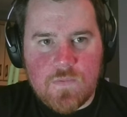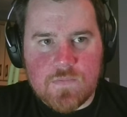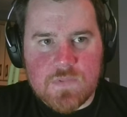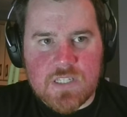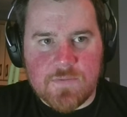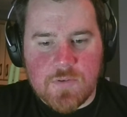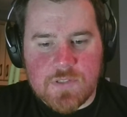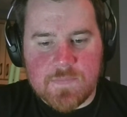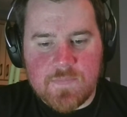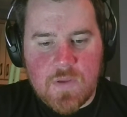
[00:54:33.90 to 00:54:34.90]
Still
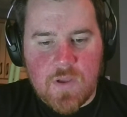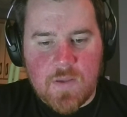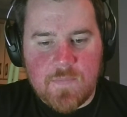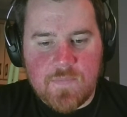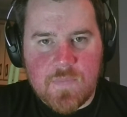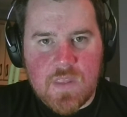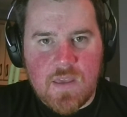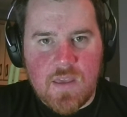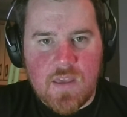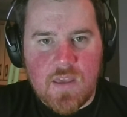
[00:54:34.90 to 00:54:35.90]
frozen. Okay.
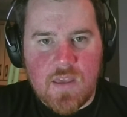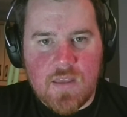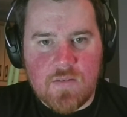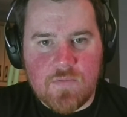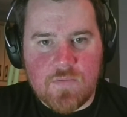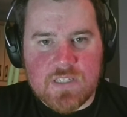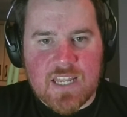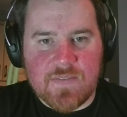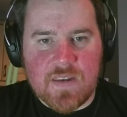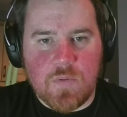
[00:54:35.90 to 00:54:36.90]
We'll
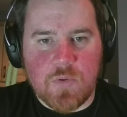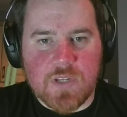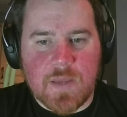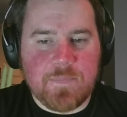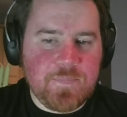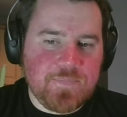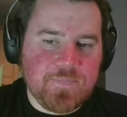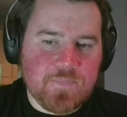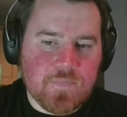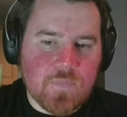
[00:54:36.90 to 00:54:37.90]
deactivate it one more time.
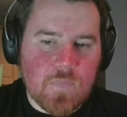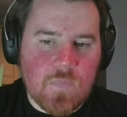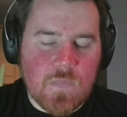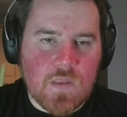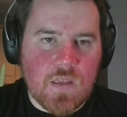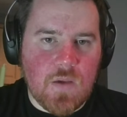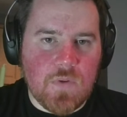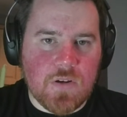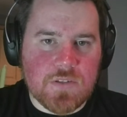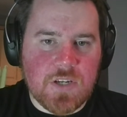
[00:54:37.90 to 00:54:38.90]
And we'll
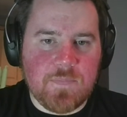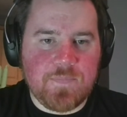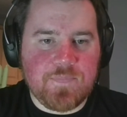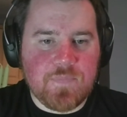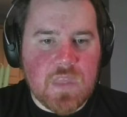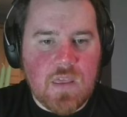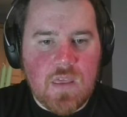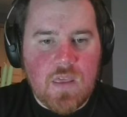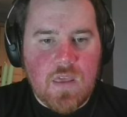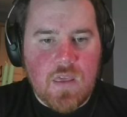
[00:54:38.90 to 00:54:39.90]
go done.
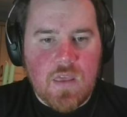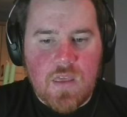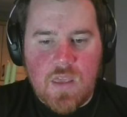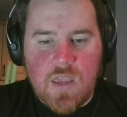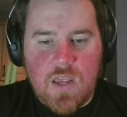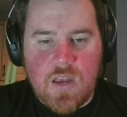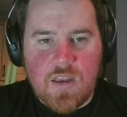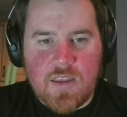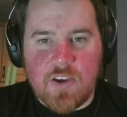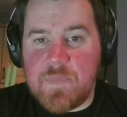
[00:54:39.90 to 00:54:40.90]
And
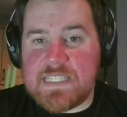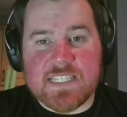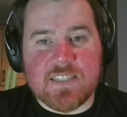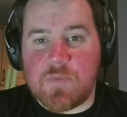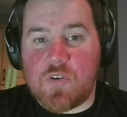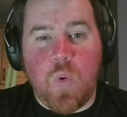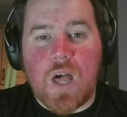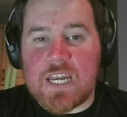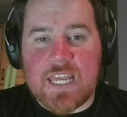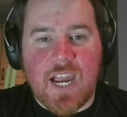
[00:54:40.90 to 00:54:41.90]
you're missing some
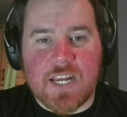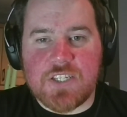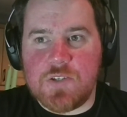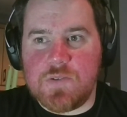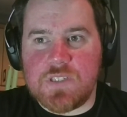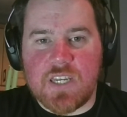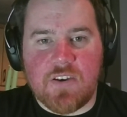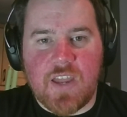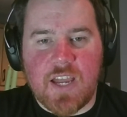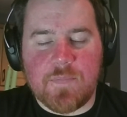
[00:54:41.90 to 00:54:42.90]
quality cartoons here.
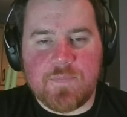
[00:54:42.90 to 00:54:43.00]
Hang on.